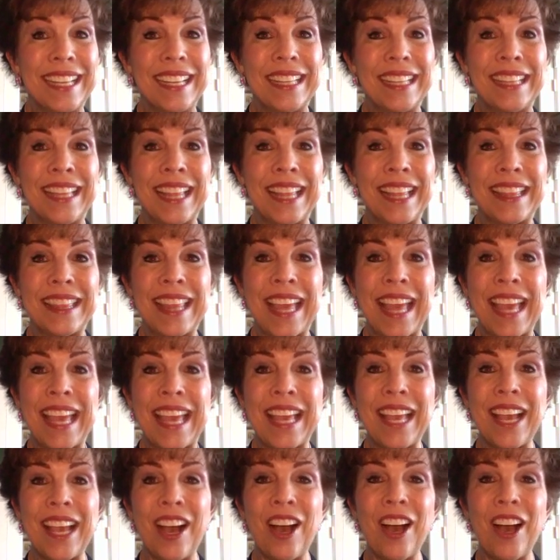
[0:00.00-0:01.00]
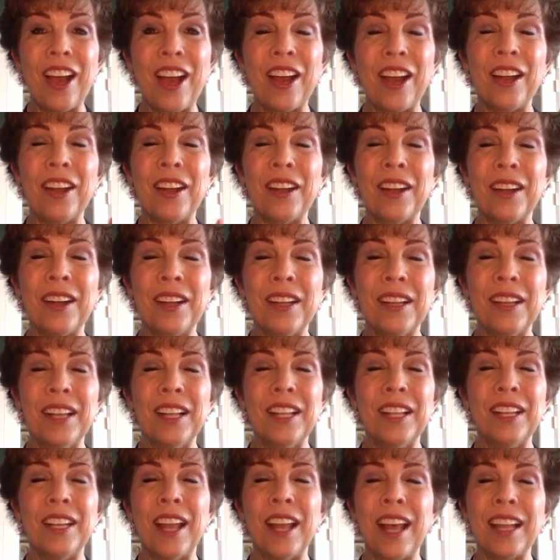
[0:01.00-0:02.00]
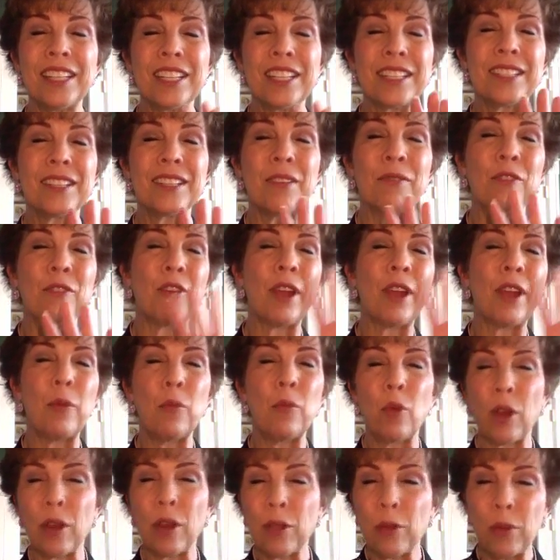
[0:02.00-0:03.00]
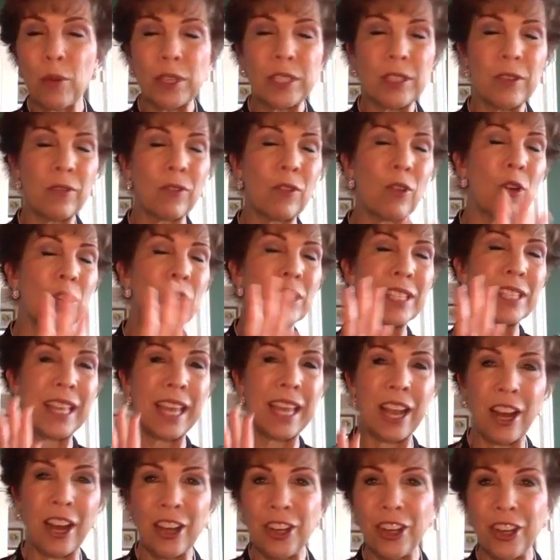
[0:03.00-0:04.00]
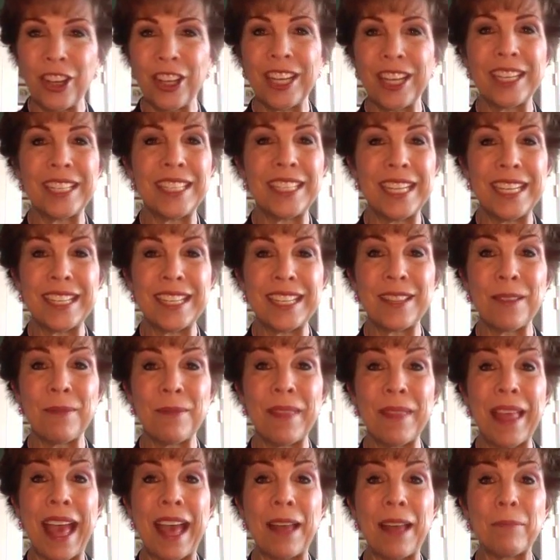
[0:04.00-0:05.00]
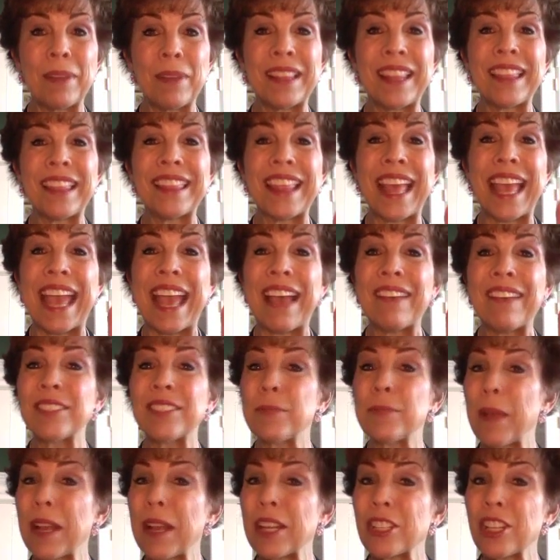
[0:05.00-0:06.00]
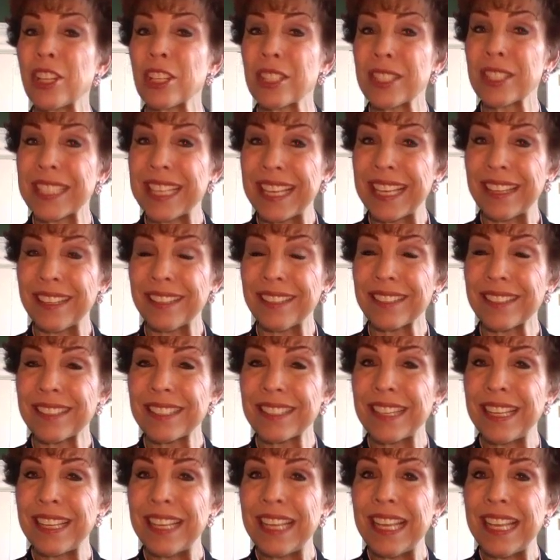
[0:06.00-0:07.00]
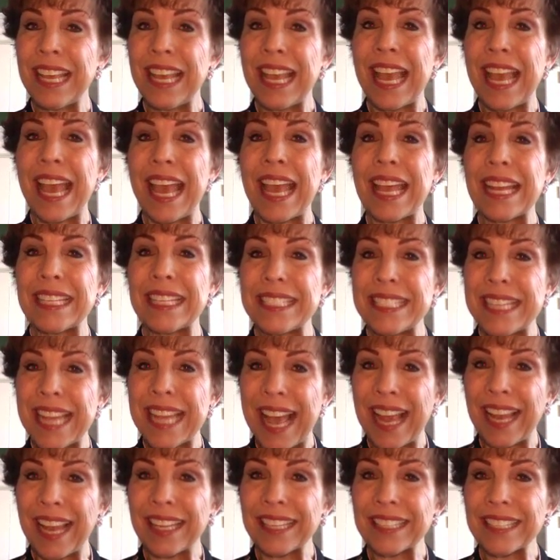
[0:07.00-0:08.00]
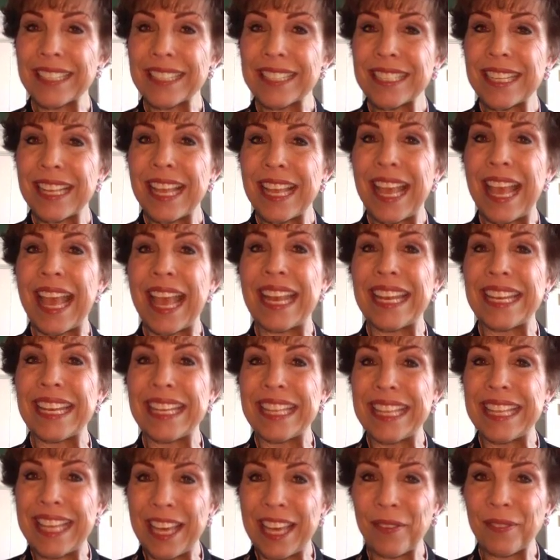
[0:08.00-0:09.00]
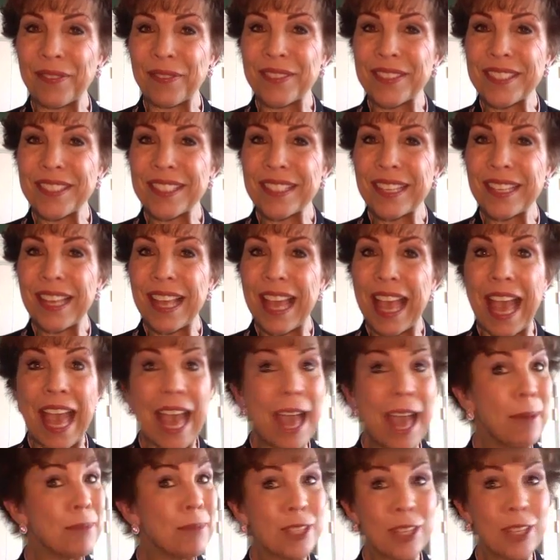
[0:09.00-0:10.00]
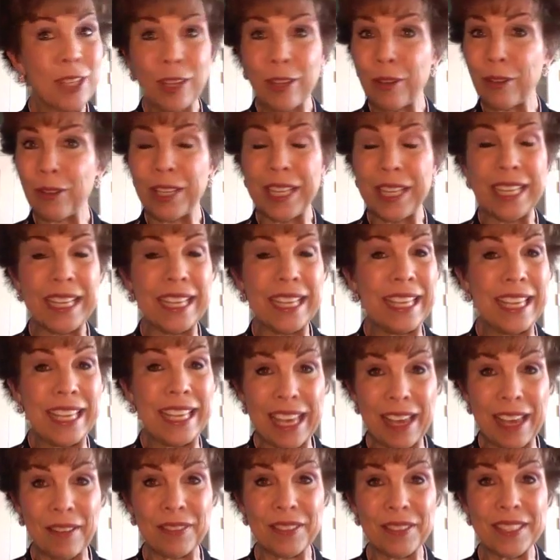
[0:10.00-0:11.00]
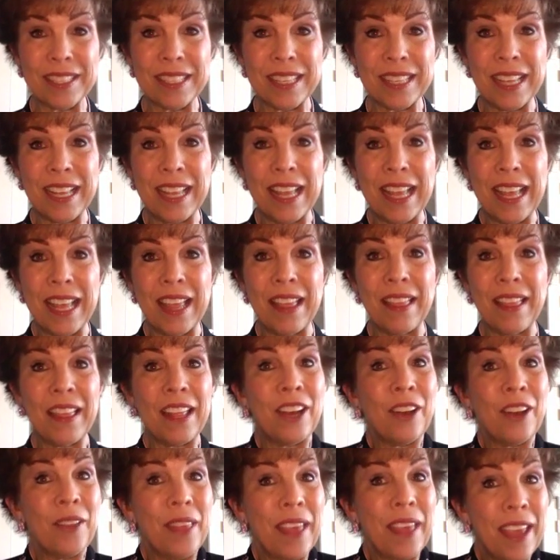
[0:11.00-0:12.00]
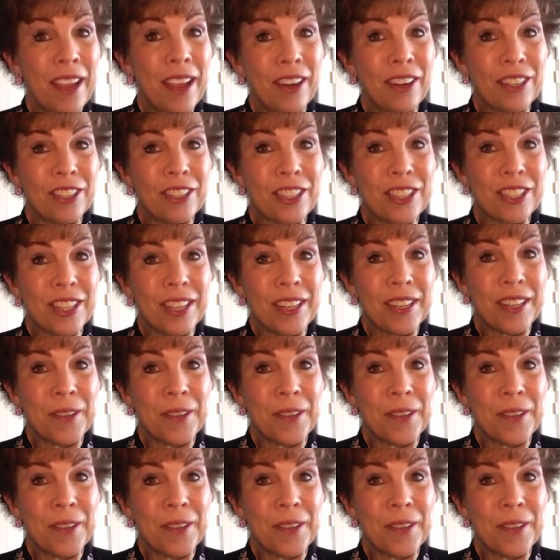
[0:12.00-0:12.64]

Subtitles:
that they are not just of great worth, which of course they are, and you're going to teach them that, but that they have special skills and talents and gifts, absolutely gifts that are theirs.